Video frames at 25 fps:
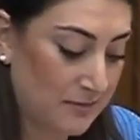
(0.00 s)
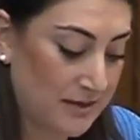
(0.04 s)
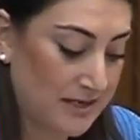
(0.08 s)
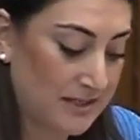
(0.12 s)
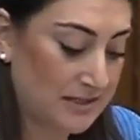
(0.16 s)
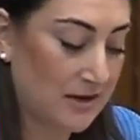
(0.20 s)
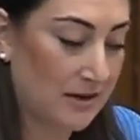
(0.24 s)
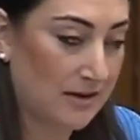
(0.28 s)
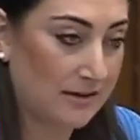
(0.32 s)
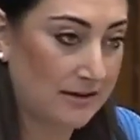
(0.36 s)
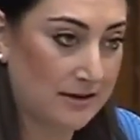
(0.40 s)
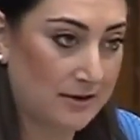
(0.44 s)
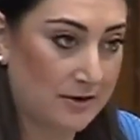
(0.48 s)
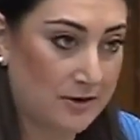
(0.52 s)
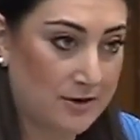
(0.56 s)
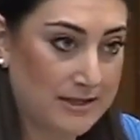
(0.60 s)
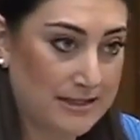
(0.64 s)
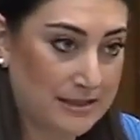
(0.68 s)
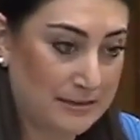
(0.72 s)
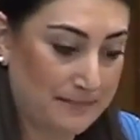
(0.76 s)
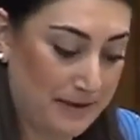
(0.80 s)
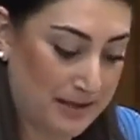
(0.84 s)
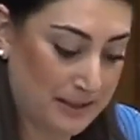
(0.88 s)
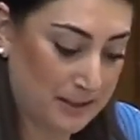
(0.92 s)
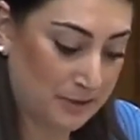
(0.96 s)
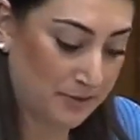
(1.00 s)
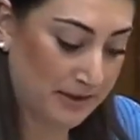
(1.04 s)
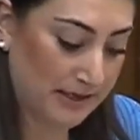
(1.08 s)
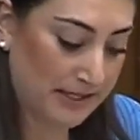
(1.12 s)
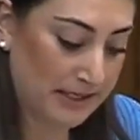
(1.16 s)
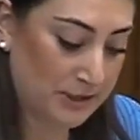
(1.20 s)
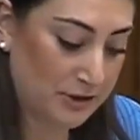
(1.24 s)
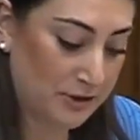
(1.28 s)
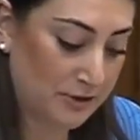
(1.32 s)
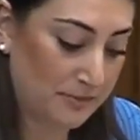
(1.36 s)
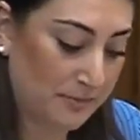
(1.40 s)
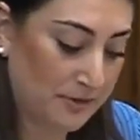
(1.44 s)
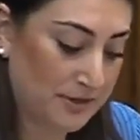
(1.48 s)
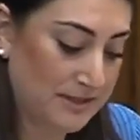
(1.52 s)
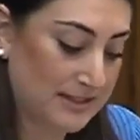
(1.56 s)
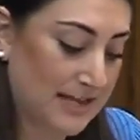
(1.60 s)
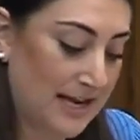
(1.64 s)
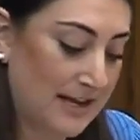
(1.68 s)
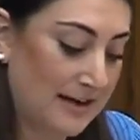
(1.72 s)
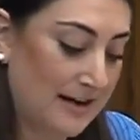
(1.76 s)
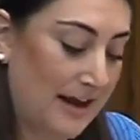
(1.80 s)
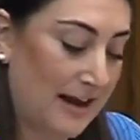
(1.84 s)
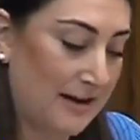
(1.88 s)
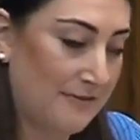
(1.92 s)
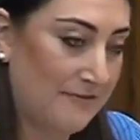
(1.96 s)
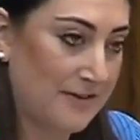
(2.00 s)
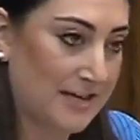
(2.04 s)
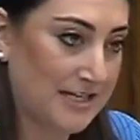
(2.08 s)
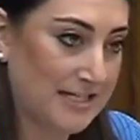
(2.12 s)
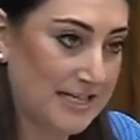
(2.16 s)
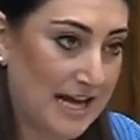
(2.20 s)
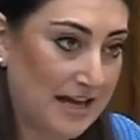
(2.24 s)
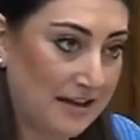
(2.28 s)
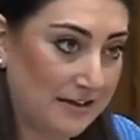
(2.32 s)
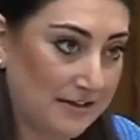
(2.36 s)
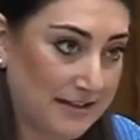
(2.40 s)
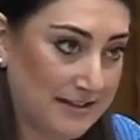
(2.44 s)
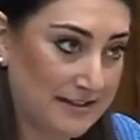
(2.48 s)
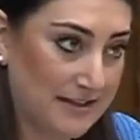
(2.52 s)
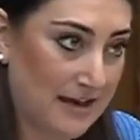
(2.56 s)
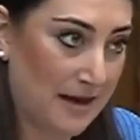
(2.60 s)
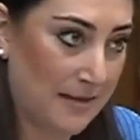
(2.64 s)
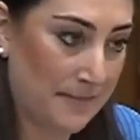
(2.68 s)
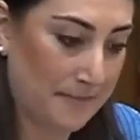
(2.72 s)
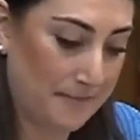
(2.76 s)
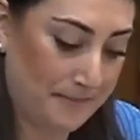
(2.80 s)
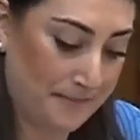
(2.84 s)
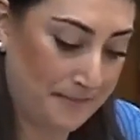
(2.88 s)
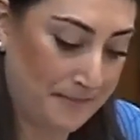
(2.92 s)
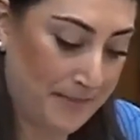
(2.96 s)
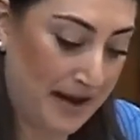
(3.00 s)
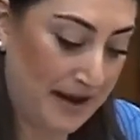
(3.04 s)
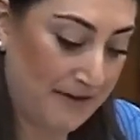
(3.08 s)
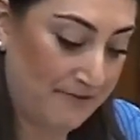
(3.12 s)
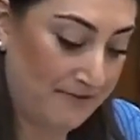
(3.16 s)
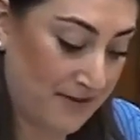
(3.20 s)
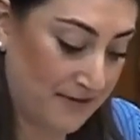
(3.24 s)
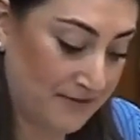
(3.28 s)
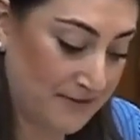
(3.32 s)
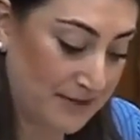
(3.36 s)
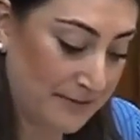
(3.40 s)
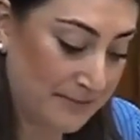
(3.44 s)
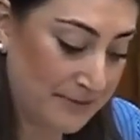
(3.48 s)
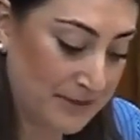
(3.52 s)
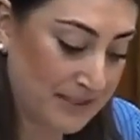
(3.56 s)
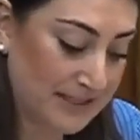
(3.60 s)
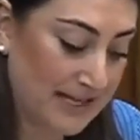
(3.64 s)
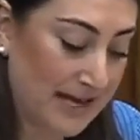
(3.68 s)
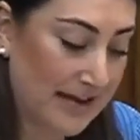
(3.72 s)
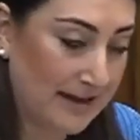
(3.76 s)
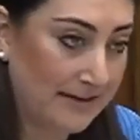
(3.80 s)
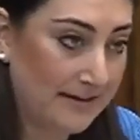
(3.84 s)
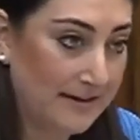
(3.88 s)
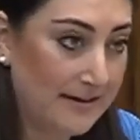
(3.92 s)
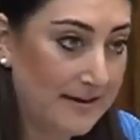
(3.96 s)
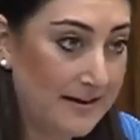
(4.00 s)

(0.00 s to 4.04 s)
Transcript: we saw it increase by 22% and fatalities up by 50%.